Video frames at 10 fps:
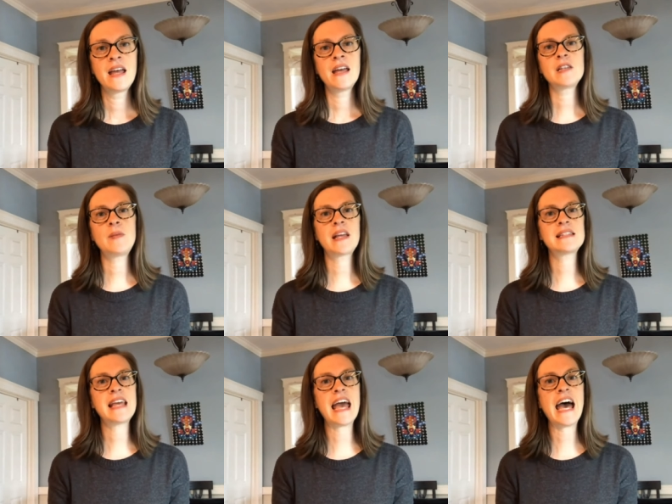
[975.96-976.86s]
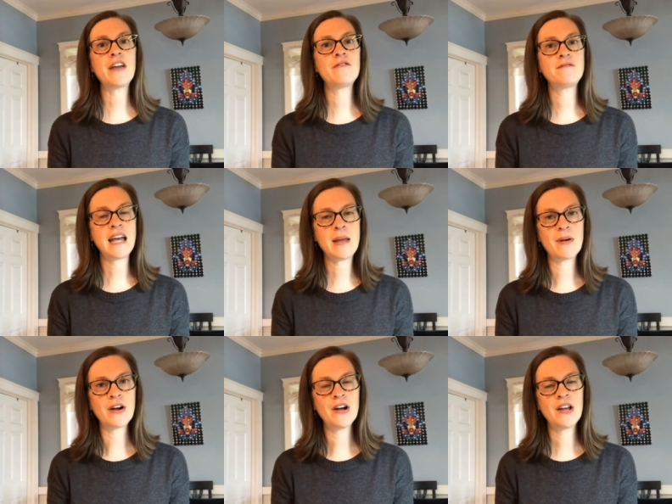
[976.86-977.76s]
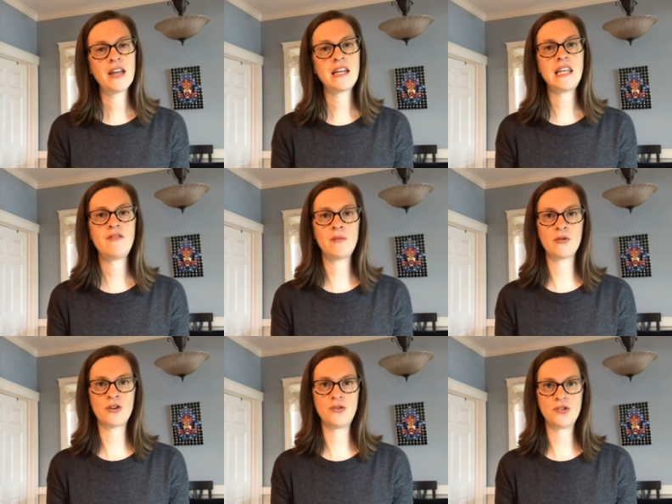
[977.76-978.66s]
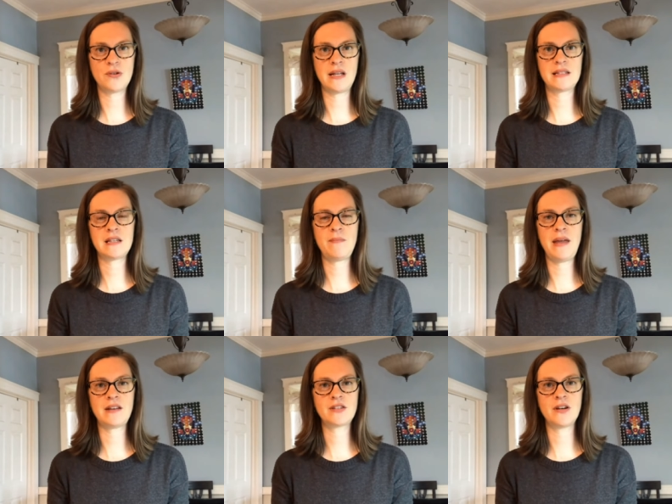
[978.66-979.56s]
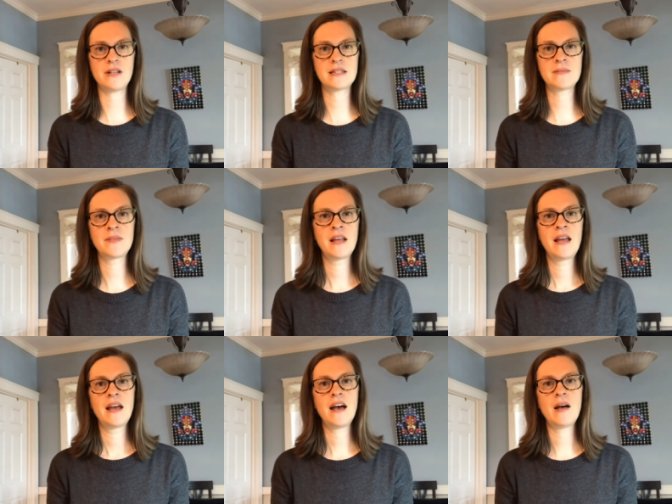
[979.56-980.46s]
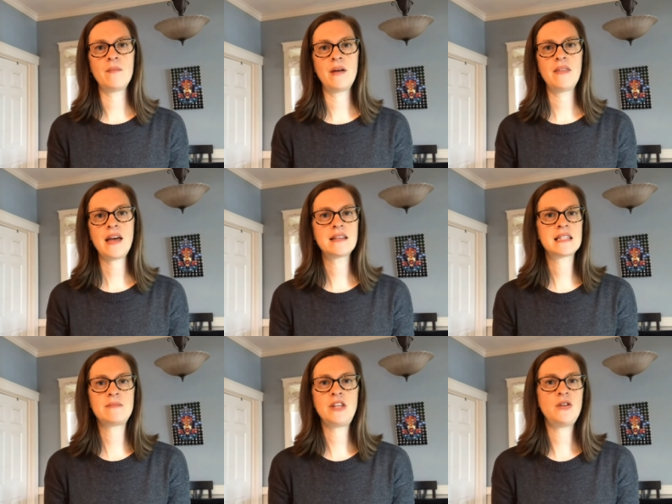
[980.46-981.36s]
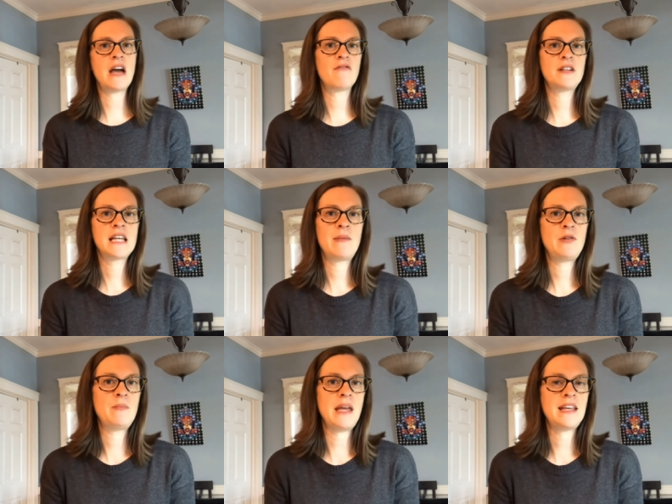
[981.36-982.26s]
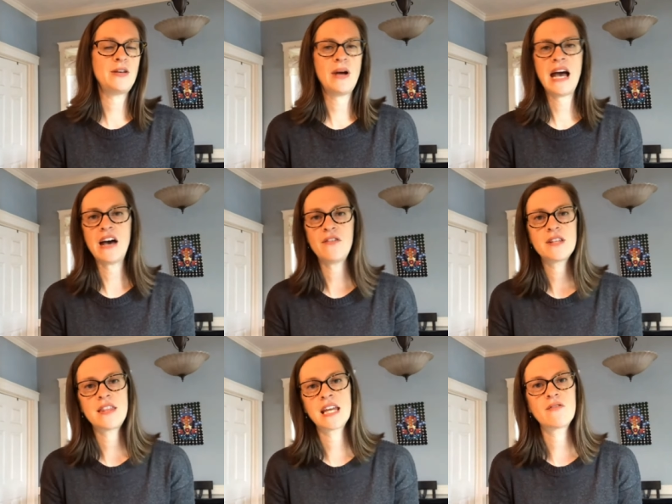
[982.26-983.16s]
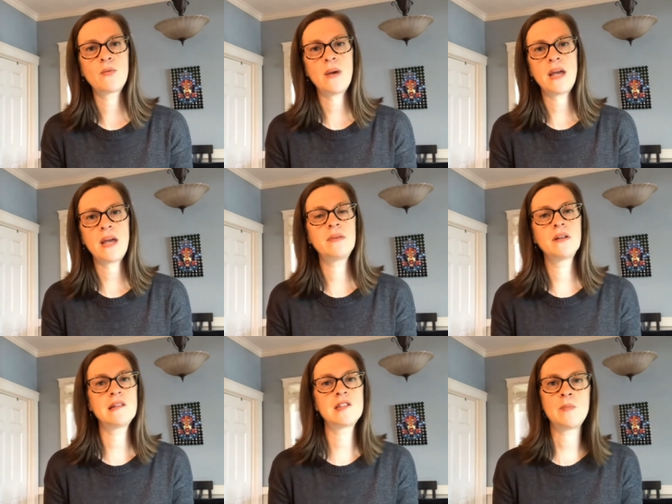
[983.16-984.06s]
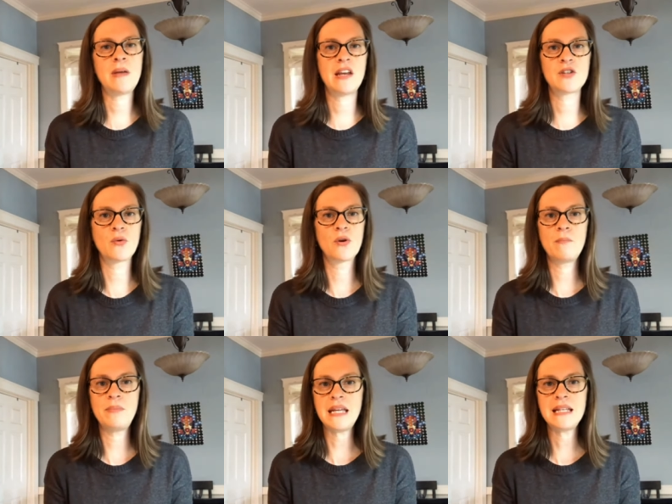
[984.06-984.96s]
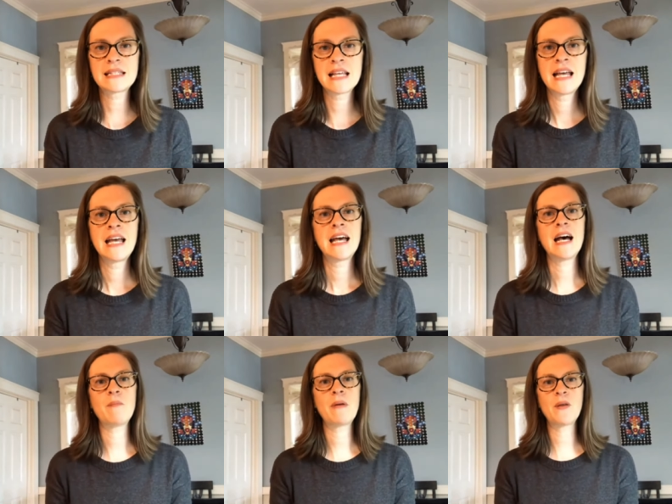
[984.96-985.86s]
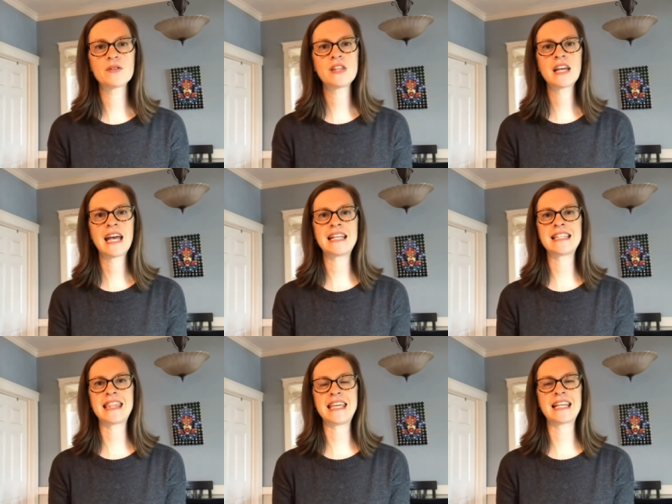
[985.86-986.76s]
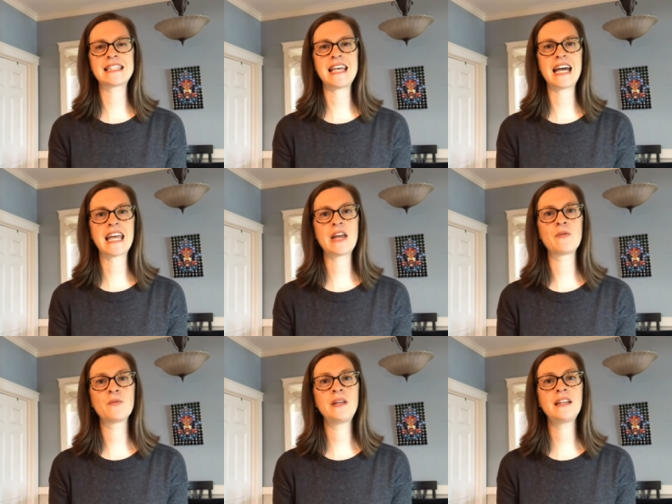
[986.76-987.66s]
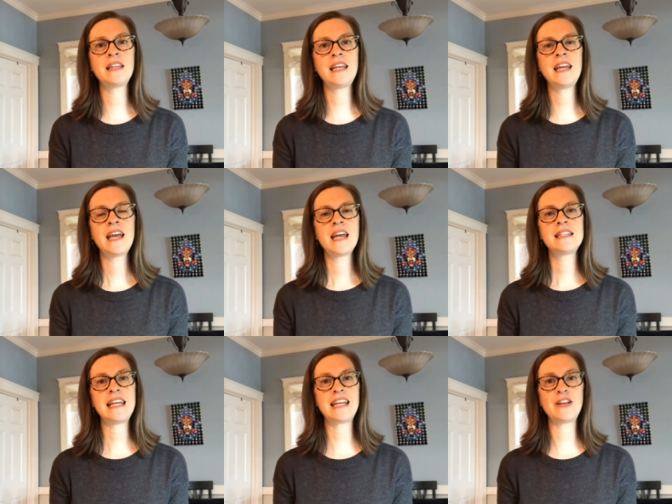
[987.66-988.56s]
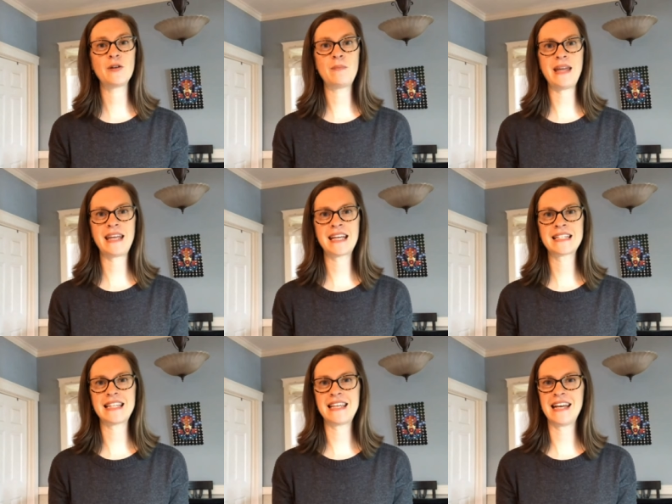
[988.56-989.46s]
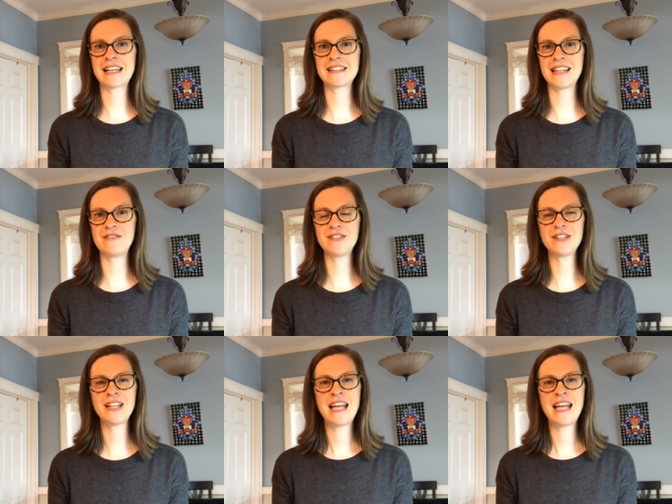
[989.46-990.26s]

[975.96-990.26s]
is because they add fiber and even more nutrients to baked goods. Um, and that doesn't mean every time you bake, you have to think of a way to build in spinach or beets. Um, but those are the kinds of things that can really take your baking to the next level